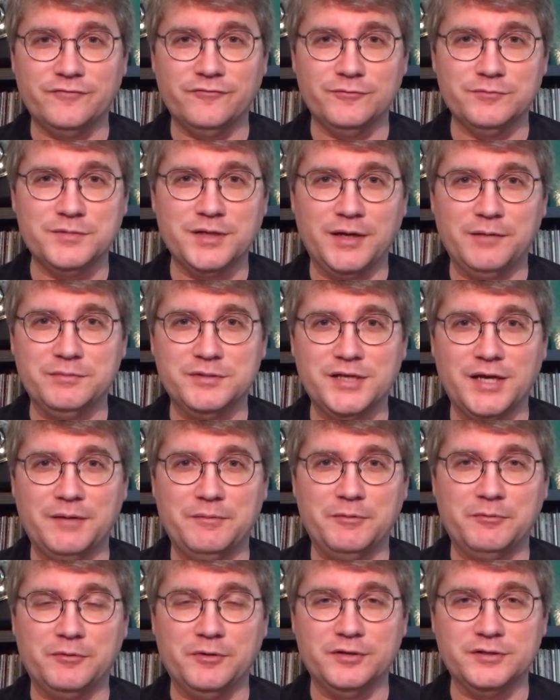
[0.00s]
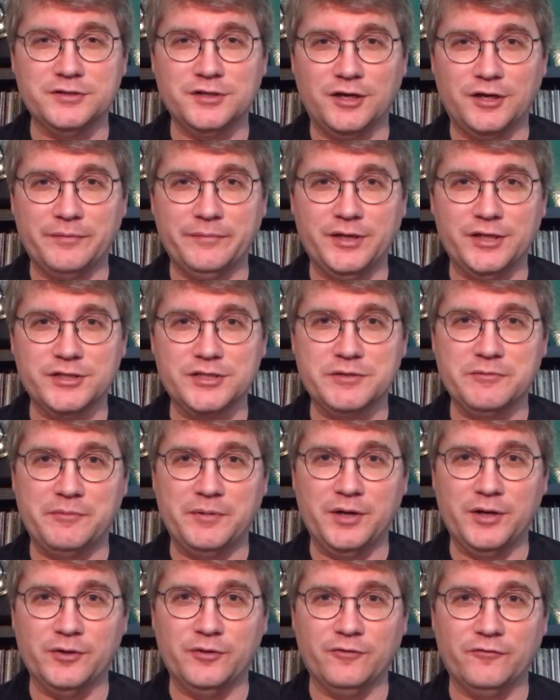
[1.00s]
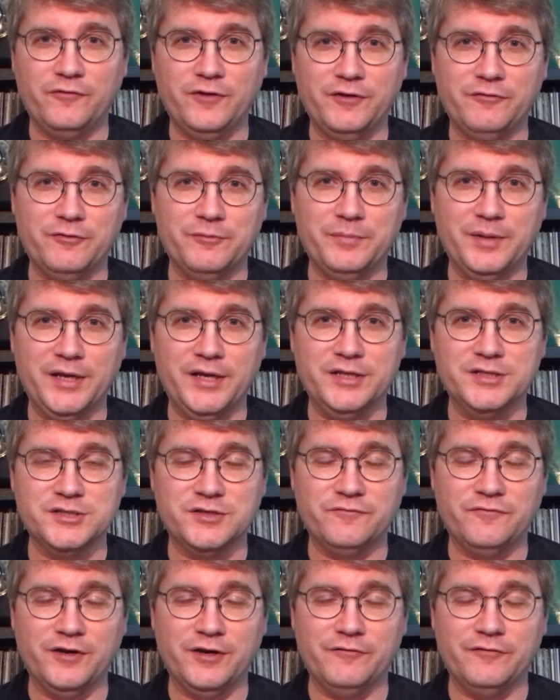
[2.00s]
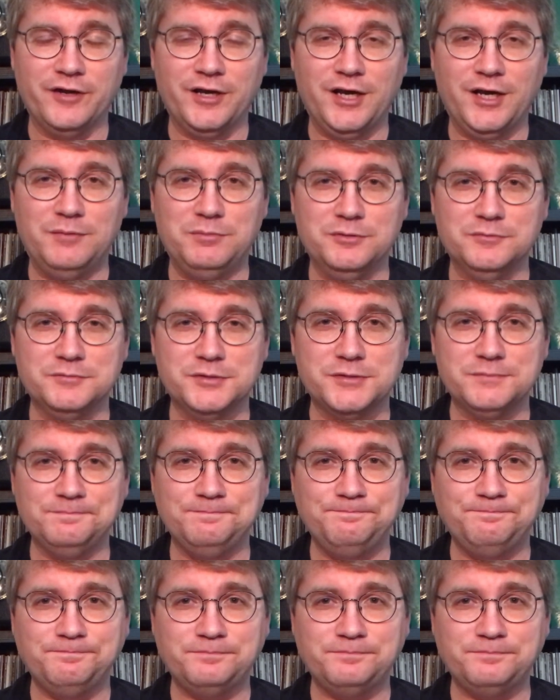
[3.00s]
From time to time, I'm going to talk about some of my other favorite bands and favorite albums.